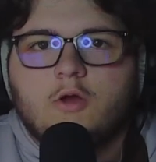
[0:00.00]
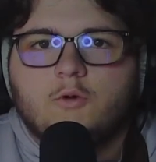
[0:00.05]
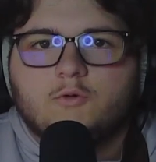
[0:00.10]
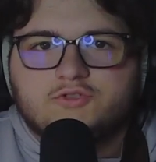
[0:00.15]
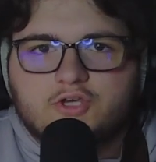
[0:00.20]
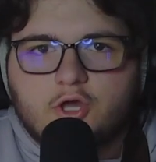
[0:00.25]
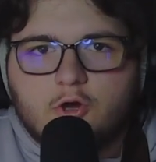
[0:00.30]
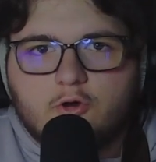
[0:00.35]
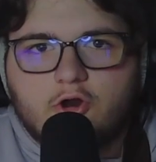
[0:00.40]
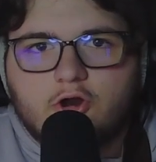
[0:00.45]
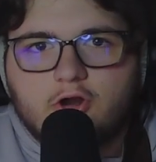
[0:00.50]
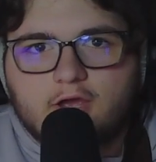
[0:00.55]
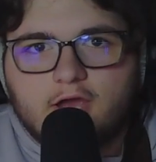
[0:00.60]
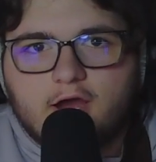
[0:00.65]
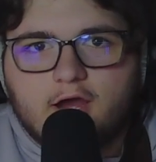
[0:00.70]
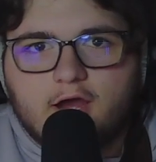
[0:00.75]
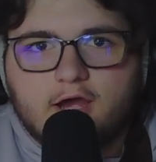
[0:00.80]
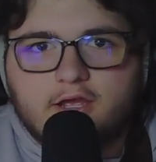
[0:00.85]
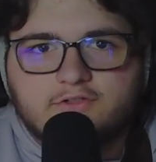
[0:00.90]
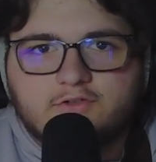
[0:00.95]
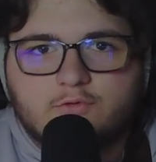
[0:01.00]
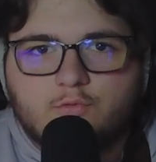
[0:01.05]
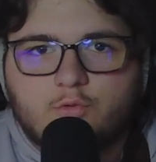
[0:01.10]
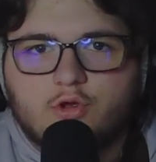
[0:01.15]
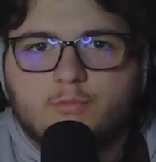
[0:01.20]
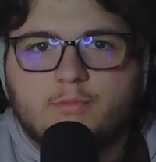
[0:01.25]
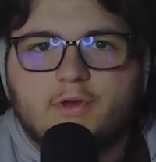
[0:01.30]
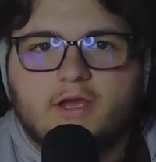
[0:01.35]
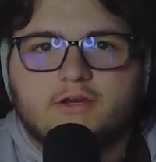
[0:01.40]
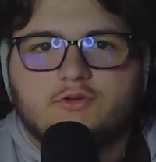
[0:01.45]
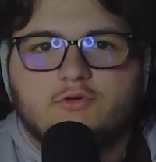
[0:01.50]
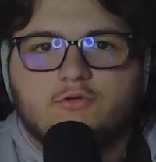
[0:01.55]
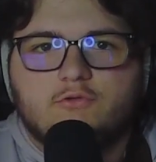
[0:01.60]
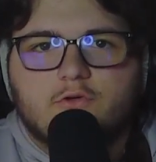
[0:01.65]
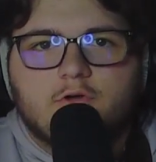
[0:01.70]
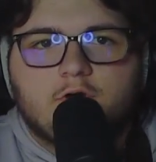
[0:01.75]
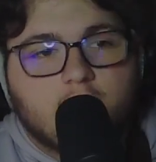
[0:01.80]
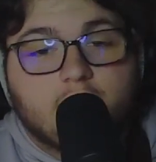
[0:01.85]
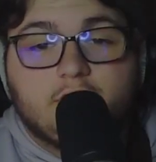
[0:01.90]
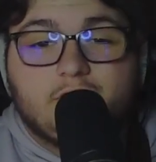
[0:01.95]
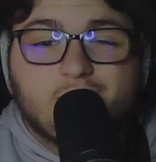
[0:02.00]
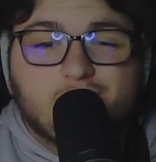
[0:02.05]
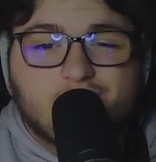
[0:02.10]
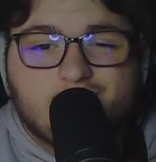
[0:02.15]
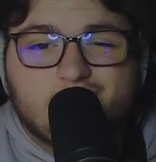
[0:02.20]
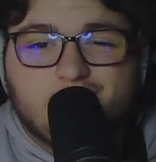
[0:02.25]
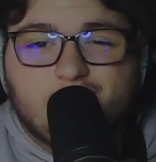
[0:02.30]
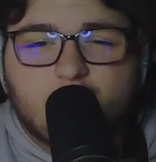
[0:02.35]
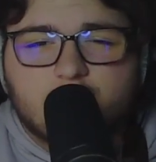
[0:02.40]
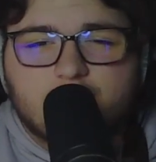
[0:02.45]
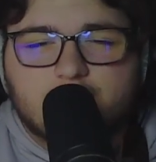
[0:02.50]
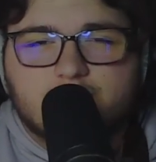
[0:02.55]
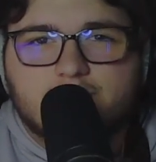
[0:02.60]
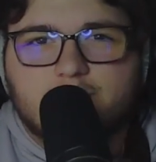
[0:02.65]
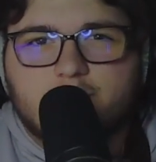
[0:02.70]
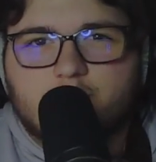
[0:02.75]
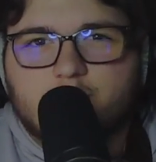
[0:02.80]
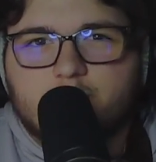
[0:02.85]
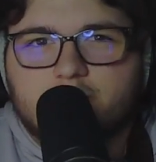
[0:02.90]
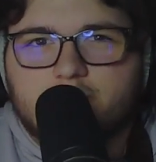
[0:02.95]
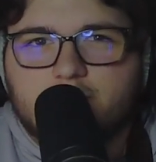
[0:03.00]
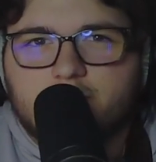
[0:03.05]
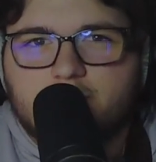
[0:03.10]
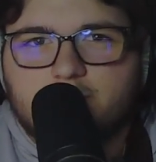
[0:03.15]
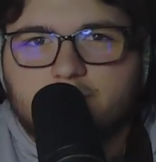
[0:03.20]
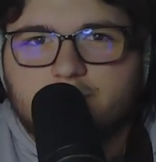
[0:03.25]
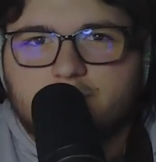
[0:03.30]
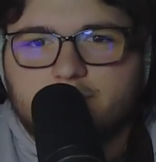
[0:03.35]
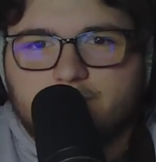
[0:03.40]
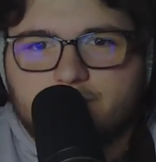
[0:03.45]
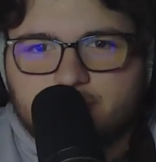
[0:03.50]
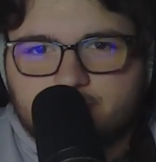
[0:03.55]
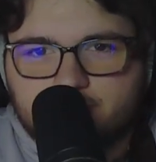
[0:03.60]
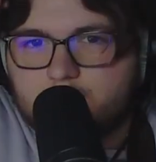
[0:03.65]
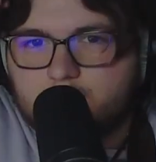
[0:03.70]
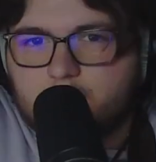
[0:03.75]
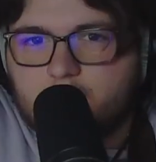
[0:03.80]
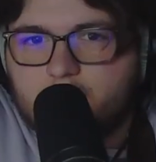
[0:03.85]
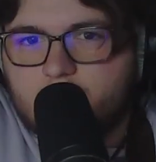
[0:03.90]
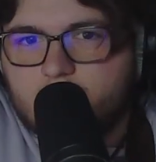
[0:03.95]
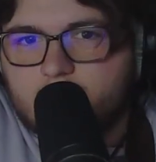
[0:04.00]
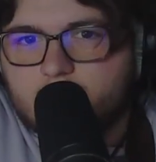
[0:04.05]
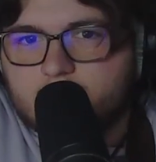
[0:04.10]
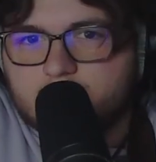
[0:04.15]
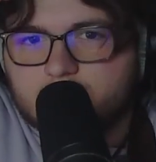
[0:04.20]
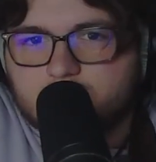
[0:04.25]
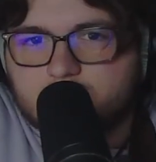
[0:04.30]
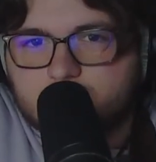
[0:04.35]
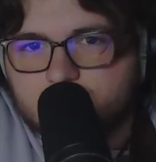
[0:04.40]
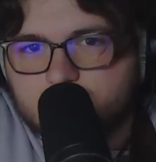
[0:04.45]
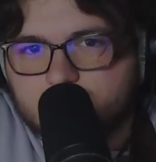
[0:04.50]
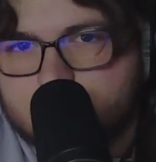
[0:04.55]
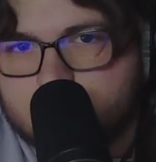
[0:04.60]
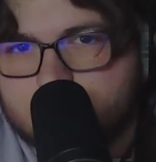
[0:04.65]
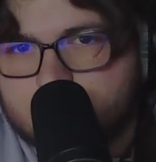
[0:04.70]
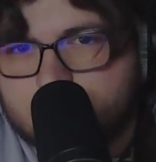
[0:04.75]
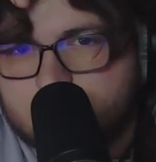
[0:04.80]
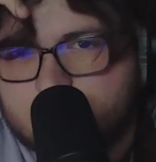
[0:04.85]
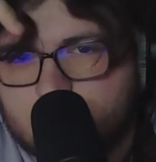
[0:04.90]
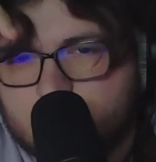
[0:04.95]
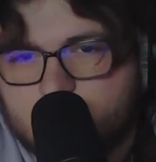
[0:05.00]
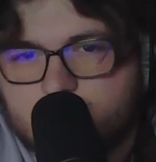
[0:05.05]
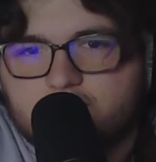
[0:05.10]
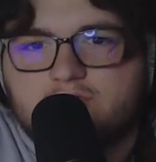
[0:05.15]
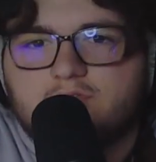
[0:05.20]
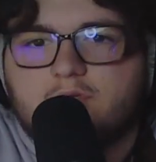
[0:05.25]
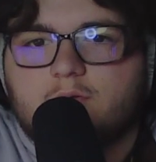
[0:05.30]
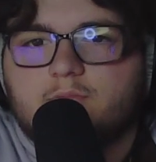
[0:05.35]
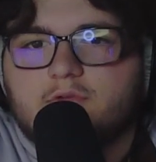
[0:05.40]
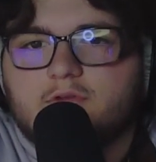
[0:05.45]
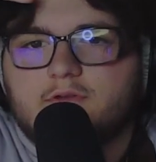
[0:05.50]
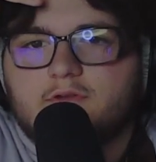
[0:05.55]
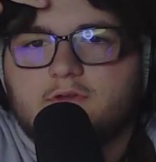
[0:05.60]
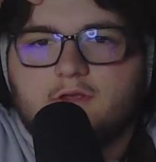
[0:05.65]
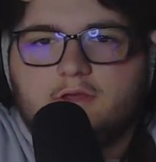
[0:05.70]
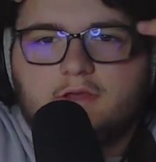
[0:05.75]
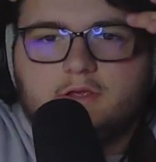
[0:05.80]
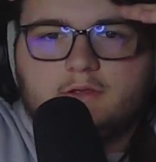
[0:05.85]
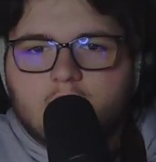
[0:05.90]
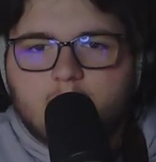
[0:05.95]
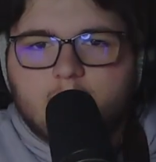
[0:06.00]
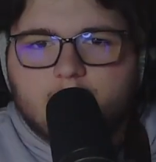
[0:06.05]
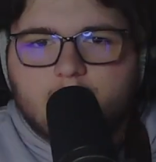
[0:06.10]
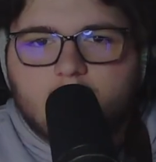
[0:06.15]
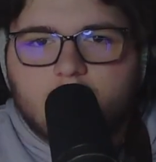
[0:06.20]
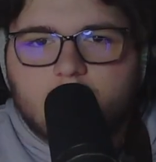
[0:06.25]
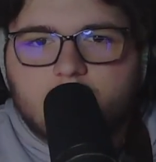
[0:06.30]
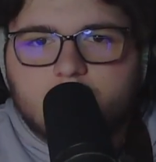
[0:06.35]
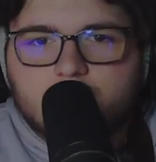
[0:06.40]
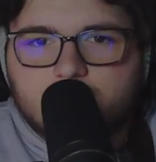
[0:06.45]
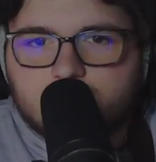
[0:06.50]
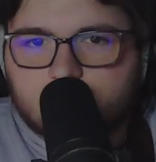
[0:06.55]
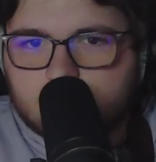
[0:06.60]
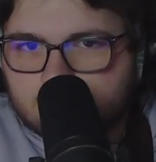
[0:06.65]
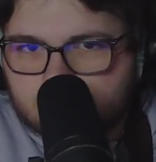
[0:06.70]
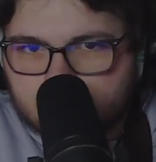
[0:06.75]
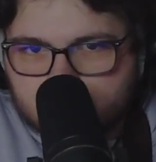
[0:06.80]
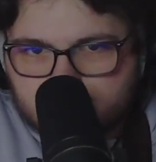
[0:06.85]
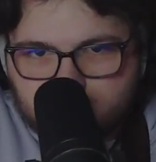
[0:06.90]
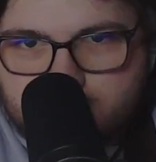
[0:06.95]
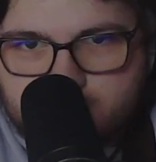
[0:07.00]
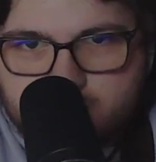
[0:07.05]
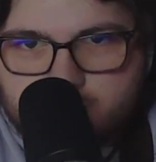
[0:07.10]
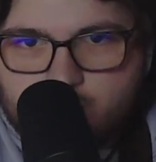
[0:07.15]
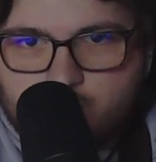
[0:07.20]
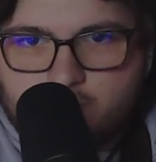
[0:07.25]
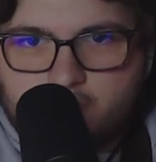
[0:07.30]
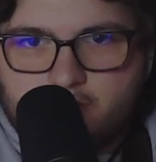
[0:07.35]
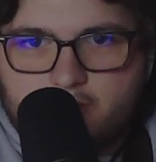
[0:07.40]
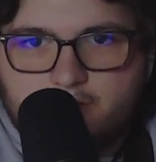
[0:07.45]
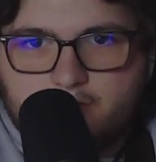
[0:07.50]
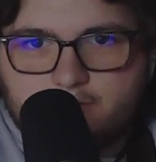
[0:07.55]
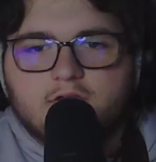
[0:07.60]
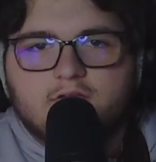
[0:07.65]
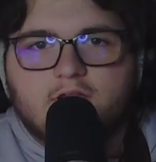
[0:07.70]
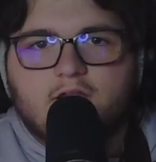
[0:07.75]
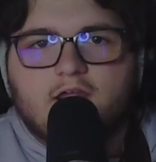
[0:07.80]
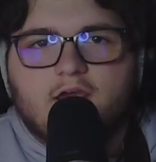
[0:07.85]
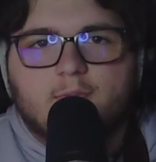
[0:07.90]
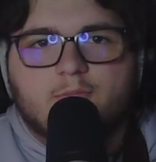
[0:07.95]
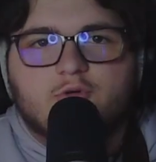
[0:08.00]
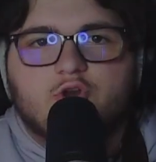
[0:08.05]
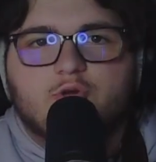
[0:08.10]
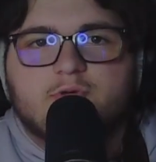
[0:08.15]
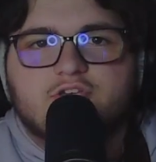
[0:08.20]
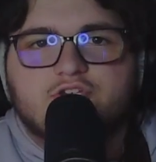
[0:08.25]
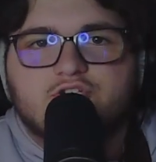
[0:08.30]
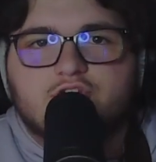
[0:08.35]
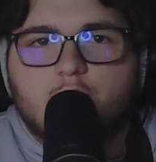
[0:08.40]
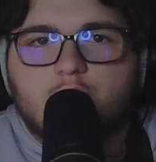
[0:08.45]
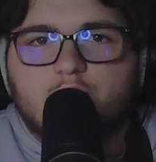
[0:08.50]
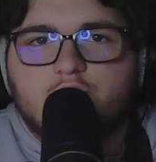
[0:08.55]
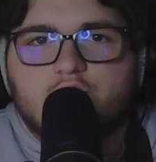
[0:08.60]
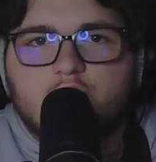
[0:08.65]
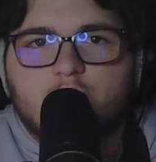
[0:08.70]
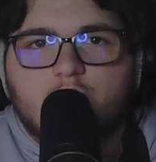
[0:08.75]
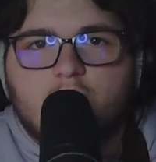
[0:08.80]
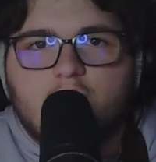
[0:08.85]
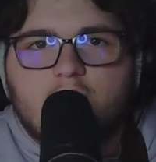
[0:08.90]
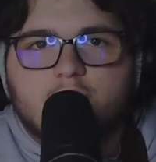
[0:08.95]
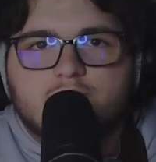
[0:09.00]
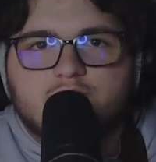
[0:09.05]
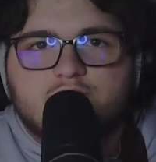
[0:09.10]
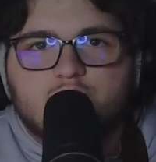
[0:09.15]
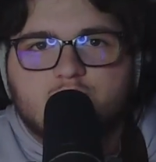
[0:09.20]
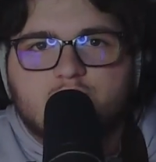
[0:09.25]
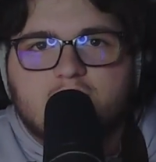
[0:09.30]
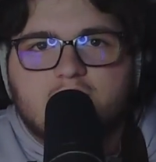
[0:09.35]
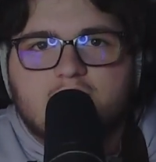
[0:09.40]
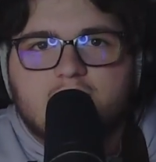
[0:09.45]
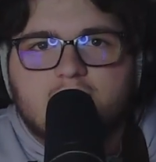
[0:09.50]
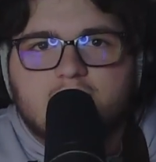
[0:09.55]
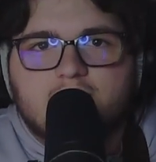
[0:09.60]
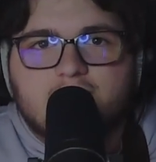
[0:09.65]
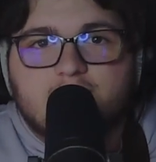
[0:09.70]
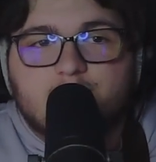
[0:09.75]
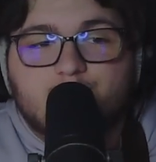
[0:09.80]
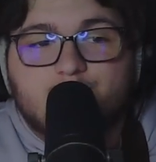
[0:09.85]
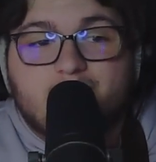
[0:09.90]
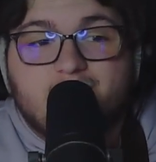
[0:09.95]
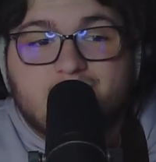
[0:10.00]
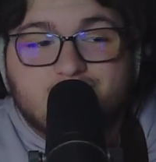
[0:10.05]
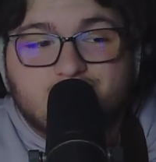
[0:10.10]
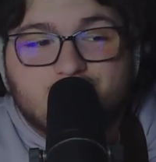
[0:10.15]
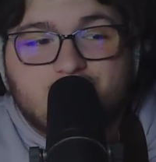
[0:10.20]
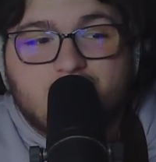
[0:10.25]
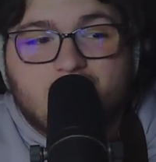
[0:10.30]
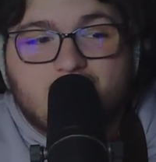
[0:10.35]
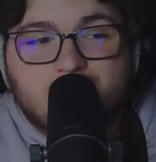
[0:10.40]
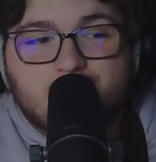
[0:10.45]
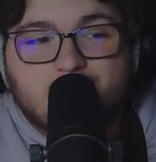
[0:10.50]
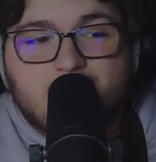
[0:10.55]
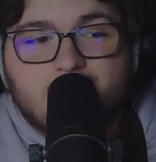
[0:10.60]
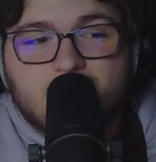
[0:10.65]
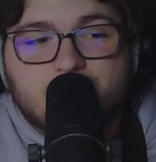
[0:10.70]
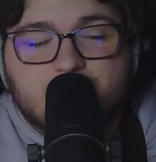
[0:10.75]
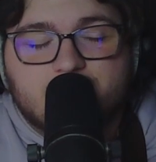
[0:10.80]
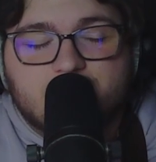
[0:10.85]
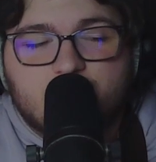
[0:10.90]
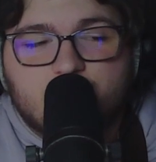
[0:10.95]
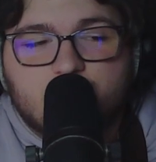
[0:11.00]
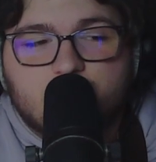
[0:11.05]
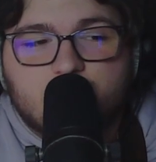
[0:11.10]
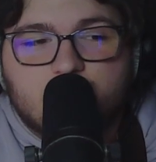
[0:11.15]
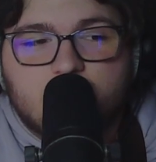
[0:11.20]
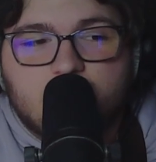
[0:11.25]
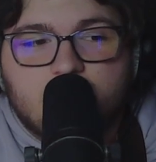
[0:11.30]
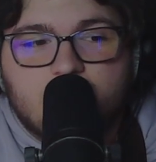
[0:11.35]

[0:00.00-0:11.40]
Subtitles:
What's going on, guys? Welcome back to another video. This is a little different. My hair is definitely something today, but ignore that. Today I'm going to be showing you how to get the best John Mayer tone